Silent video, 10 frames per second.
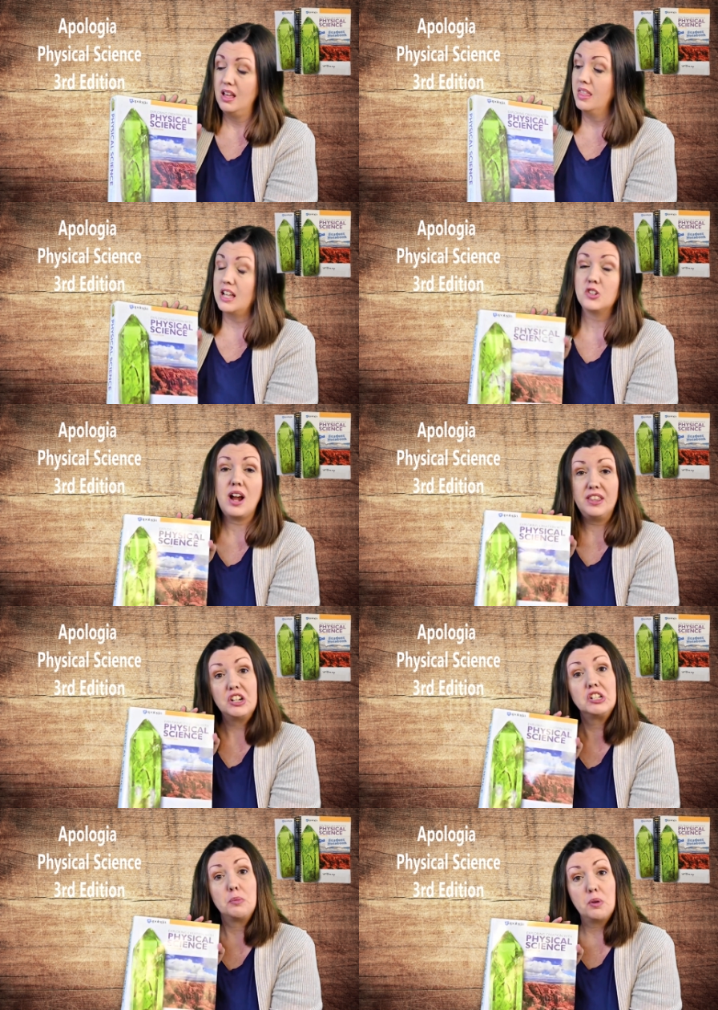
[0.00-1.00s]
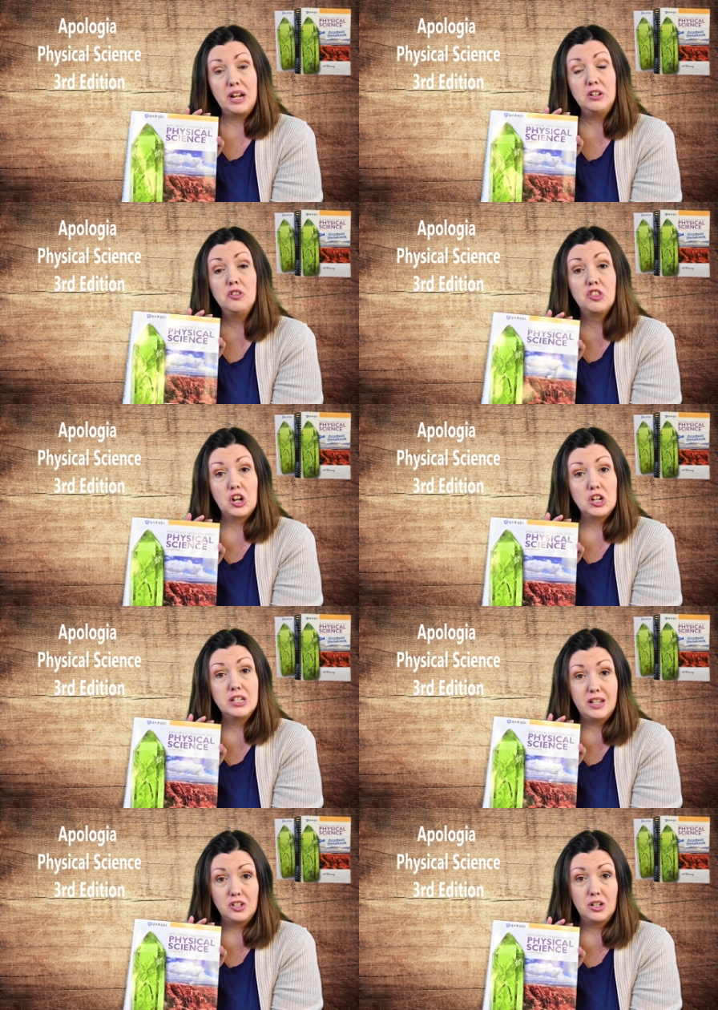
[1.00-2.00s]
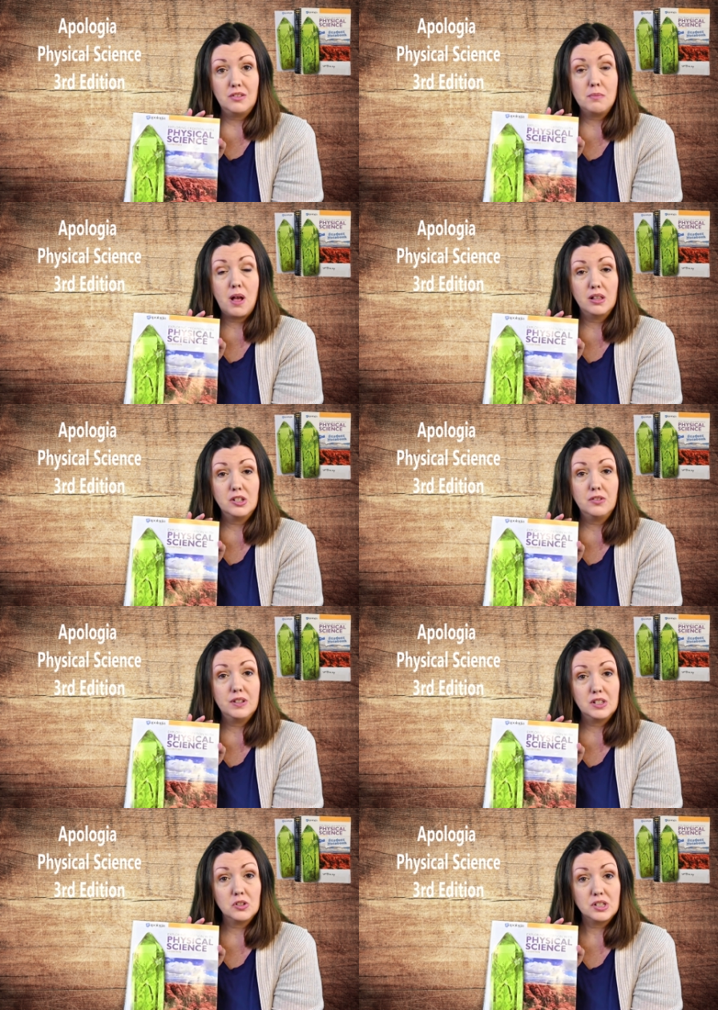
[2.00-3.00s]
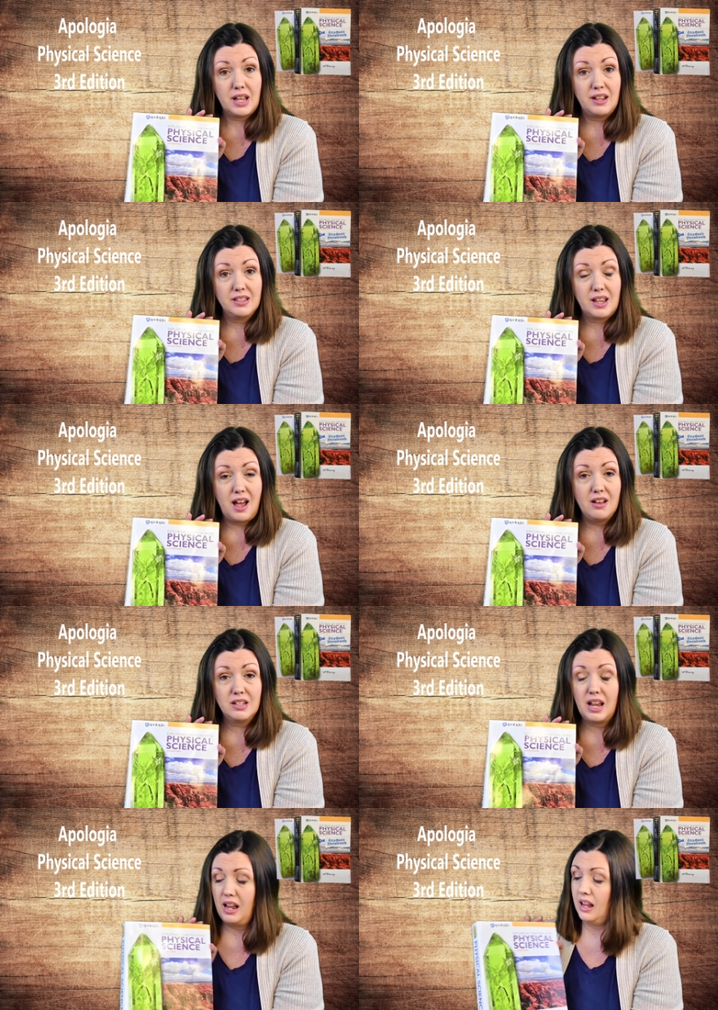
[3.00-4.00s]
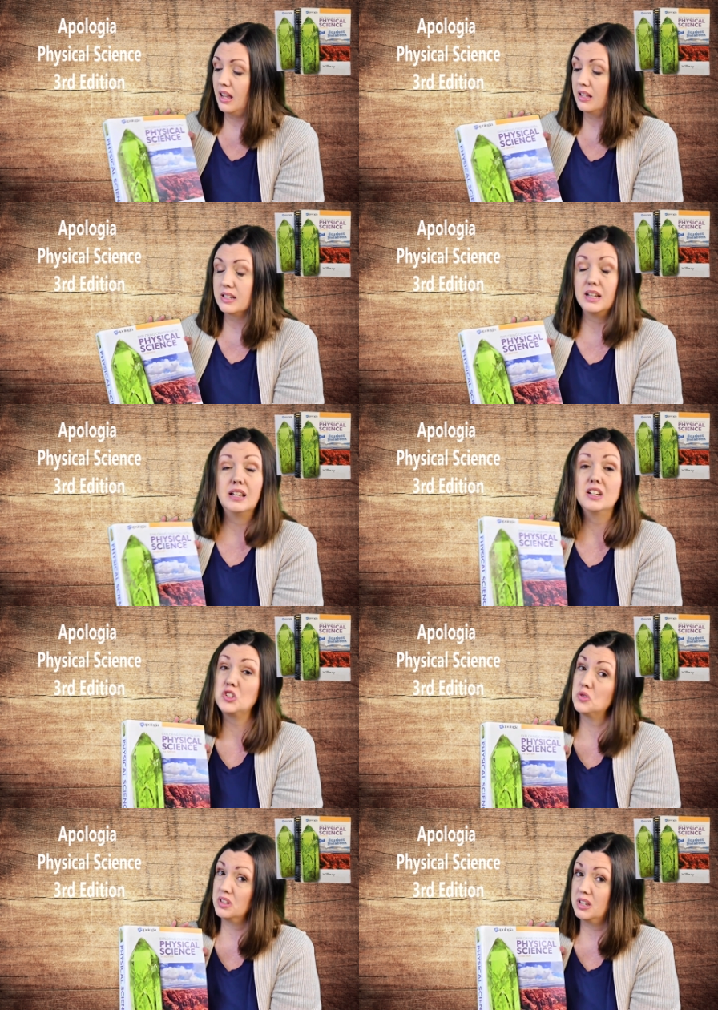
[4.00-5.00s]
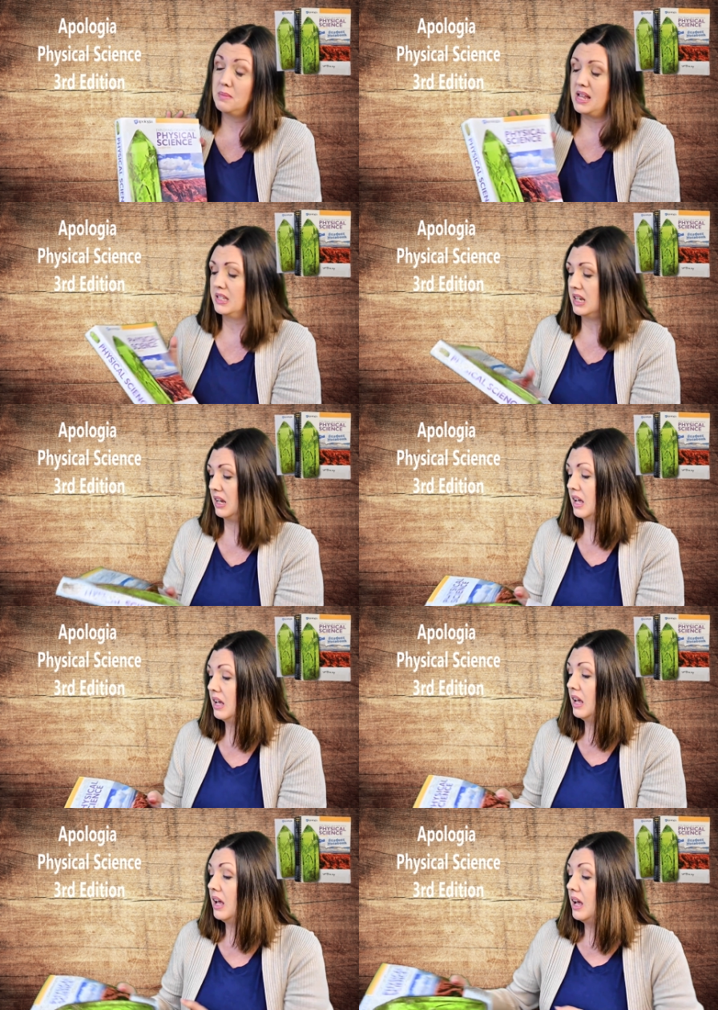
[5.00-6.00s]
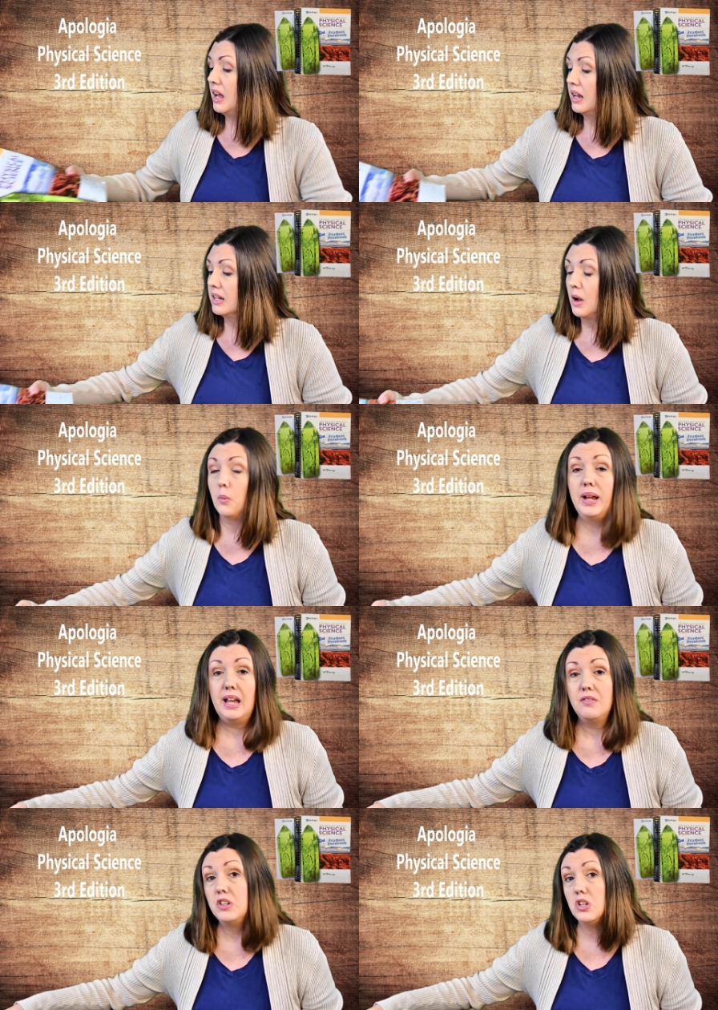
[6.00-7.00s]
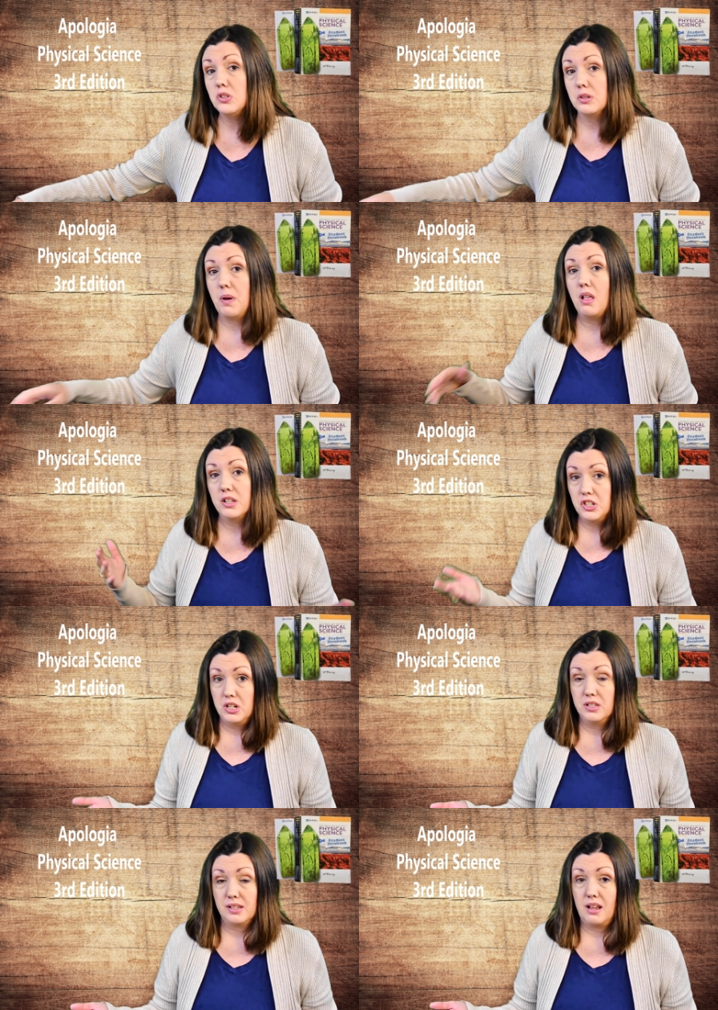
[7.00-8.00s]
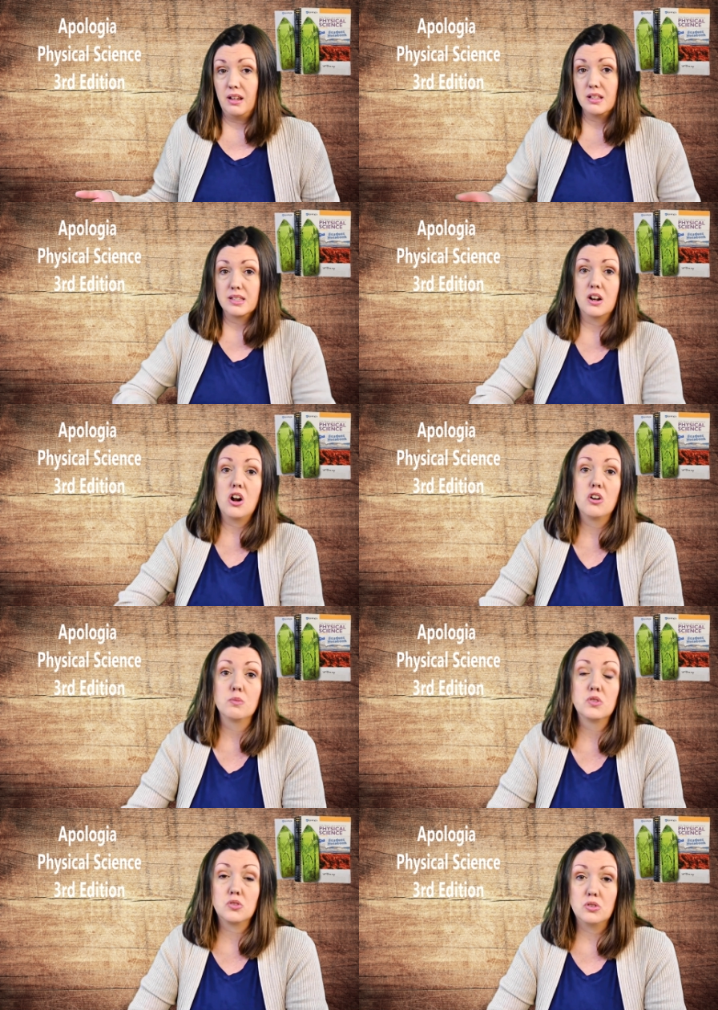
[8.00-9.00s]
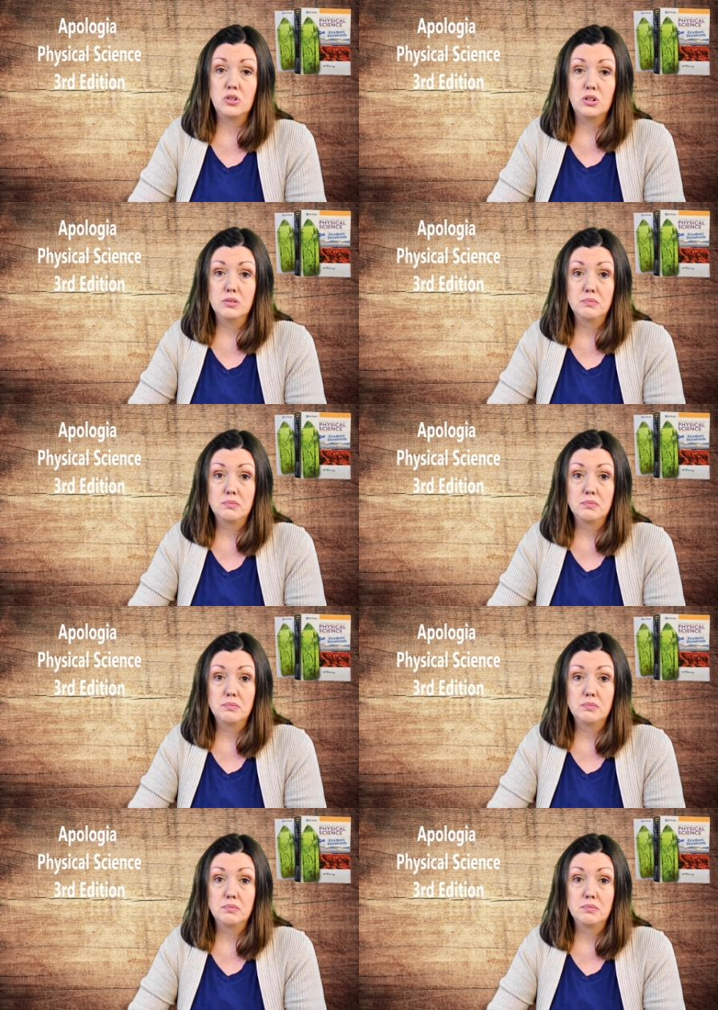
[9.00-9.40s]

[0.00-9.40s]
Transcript: That's right, there's a brand new 3rd edition of Apologia Physical Science out, and it is really amazing. Now, we have used Apologia science in our homeschool